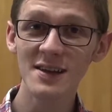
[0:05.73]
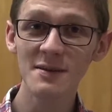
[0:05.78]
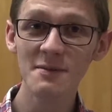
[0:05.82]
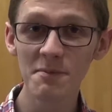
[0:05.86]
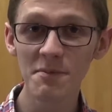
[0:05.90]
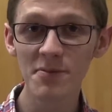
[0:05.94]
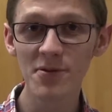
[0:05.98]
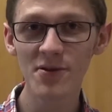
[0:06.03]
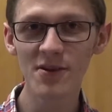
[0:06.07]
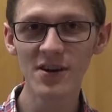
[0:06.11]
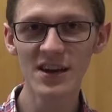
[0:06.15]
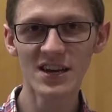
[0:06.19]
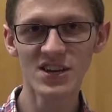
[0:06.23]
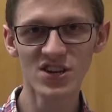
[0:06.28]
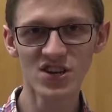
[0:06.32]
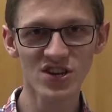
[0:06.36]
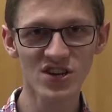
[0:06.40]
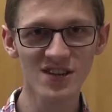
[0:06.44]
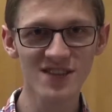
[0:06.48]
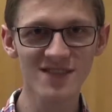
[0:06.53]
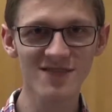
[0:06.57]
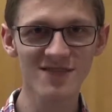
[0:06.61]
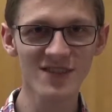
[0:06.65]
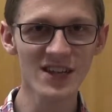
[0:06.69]

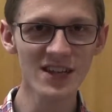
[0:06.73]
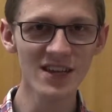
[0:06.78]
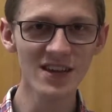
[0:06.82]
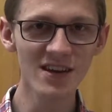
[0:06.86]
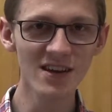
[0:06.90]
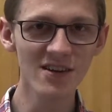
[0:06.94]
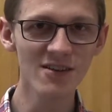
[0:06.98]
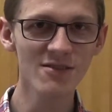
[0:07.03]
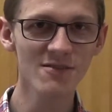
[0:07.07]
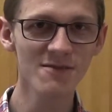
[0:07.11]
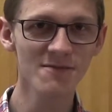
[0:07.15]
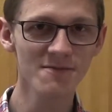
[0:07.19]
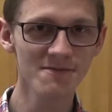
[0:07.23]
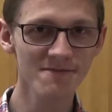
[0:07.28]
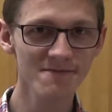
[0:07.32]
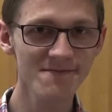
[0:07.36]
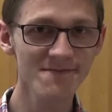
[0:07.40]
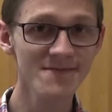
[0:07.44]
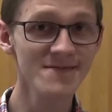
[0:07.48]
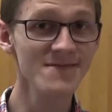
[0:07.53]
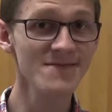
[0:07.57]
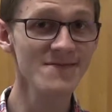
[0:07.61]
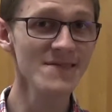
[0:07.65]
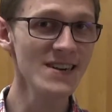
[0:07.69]
impressions video.
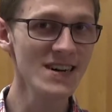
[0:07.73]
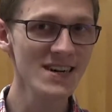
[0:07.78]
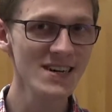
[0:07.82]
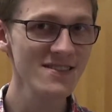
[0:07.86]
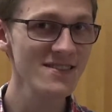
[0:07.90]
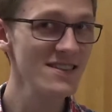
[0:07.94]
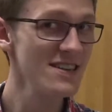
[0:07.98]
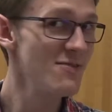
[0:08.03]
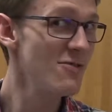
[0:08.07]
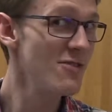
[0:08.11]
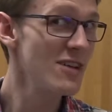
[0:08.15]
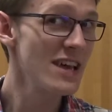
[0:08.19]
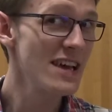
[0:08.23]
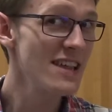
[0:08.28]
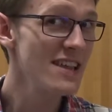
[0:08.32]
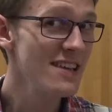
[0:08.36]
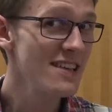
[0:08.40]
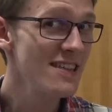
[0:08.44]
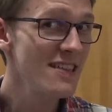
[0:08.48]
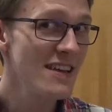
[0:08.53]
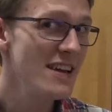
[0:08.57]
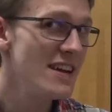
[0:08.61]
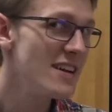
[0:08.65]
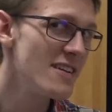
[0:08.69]
See what I
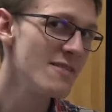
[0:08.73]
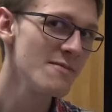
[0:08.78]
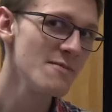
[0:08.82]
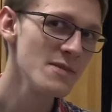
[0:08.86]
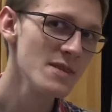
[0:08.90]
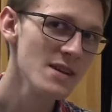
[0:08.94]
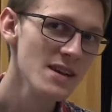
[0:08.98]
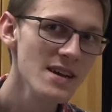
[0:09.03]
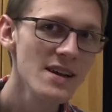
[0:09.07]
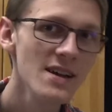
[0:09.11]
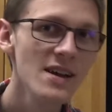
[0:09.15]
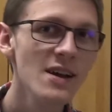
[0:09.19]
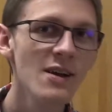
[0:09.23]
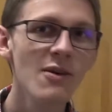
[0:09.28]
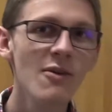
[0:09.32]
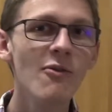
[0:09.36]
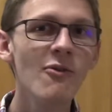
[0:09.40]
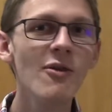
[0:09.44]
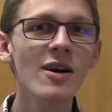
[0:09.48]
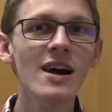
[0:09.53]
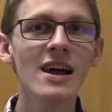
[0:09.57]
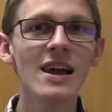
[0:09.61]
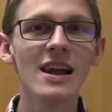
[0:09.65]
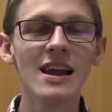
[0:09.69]
did there?
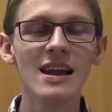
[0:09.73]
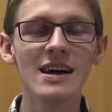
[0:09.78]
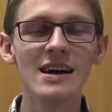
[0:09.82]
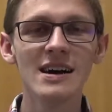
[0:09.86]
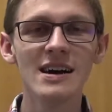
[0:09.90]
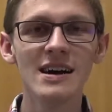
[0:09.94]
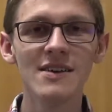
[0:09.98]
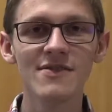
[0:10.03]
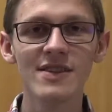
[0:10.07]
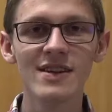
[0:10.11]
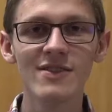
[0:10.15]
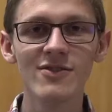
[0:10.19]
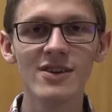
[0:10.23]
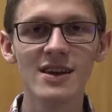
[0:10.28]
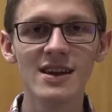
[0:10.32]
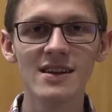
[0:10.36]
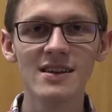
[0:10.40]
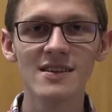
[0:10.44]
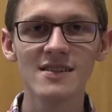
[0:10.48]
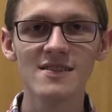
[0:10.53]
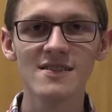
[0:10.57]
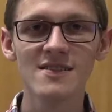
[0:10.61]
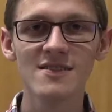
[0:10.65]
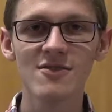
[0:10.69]
Well, I've never
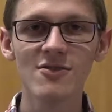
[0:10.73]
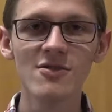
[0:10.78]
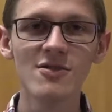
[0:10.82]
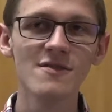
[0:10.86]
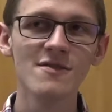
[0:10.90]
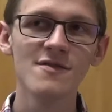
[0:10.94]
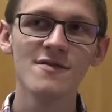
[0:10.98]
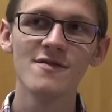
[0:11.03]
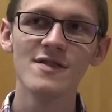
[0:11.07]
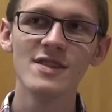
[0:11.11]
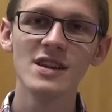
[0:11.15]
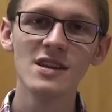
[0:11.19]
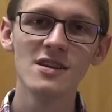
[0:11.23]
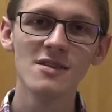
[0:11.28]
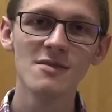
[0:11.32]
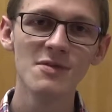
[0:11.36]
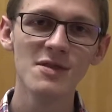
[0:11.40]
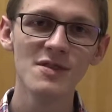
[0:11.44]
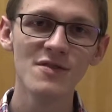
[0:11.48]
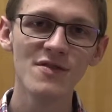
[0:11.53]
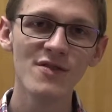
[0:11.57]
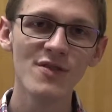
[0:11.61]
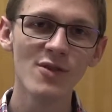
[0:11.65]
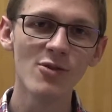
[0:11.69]
done this sort of video
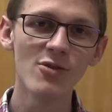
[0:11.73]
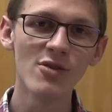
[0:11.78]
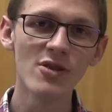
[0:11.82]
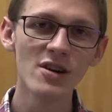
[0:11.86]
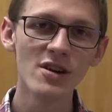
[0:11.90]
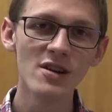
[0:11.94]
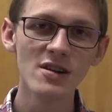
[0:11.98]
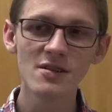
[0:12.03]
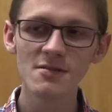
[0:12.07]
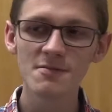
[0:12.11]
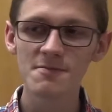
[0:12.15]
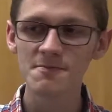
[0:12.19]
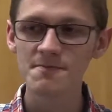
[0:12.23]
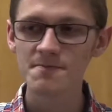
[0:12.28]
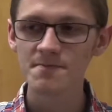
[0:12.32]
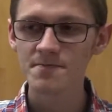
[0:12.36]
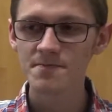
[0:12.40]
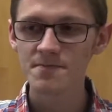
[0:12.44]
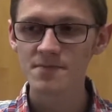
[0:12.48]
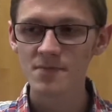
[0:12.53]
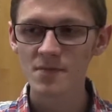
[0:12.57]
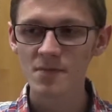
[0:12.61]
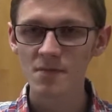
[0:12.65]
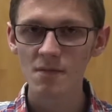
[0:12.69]
before,
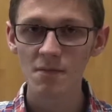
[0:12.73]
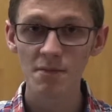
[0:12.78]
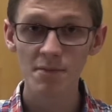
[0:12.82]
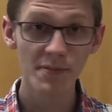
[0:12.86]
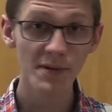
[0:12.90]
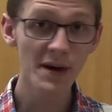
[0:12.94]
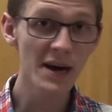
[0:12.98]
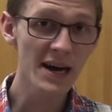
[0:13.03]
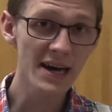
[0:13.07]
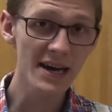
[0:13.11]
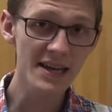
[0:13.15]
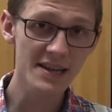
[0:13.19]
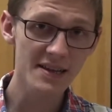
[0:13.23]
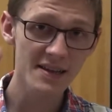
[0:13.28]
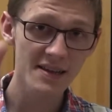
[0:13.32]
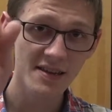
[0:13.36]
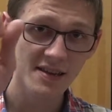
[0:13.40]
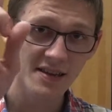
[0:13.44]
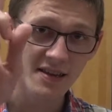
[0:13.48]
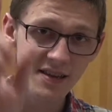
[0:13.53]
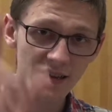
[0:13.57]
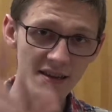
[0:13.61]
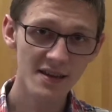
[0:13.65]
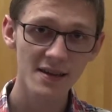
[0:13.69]

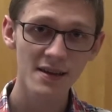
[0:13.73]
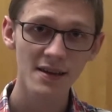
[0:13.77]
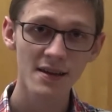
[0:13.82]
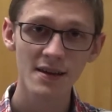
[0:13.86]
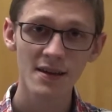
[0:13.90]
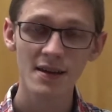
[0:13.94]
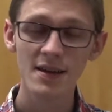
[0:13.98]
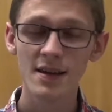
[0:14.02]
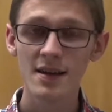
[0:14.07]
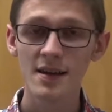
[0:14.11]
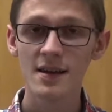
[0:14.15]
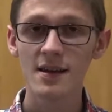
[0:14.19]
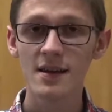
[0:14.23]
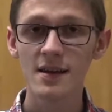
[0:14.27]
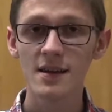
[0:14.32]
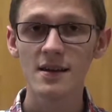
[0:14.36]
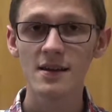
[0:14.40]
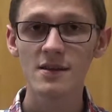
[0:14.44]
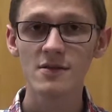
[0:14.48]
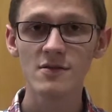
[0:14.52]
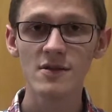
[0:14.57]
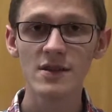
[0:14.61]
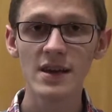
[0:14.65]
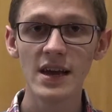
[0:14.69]
but
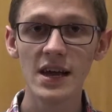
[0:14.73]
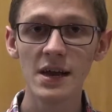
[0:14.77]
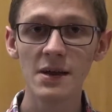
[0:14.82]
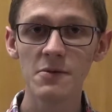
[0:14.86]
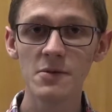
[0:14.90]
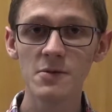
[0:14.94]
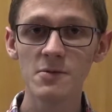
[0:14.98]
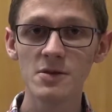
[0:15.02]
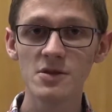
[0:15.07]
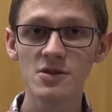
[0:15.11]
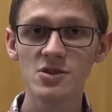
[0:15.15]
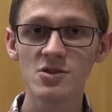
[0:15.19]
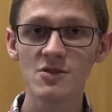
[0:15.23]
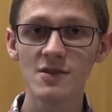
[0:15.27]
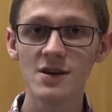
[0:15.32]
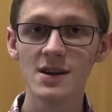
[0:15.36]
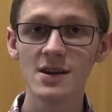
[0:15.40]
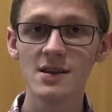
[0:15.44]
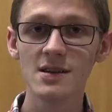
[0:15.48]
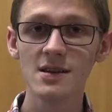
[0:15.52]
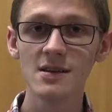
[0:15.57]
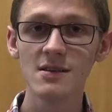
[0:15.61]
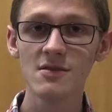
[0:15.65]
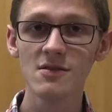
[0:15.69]
today we will
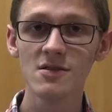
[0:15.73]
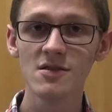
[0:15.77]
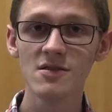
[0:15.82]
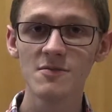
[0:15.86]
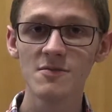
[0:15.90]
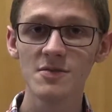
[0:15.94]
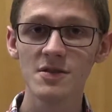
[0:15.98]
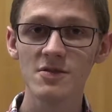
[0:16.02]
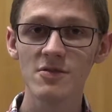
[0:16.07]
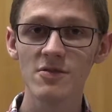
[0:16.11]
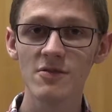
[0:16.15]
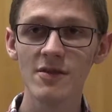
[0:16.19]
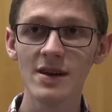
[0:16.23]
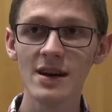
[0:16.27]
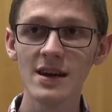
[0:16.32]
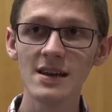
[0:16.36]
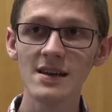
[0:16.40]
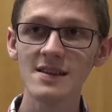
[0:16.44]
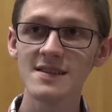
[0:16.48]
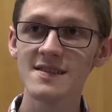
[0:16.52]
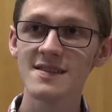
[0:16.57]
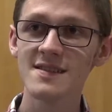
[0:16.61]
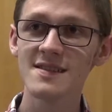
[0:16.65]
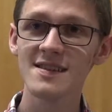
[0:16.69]
join the YouTube
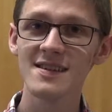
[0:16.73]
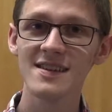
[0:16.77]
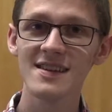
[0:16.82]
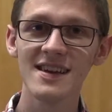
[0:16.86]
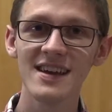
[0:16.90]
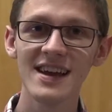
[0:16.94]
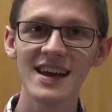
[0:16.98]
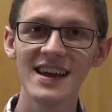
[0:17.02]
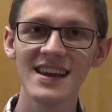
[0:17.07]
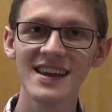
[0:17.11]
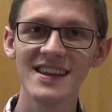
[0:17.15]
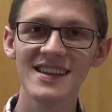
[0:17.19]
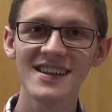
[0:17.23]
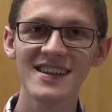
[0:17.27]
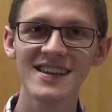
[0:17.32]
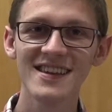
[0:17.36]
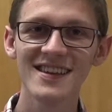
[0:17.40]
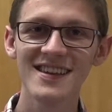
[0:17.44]
craze, and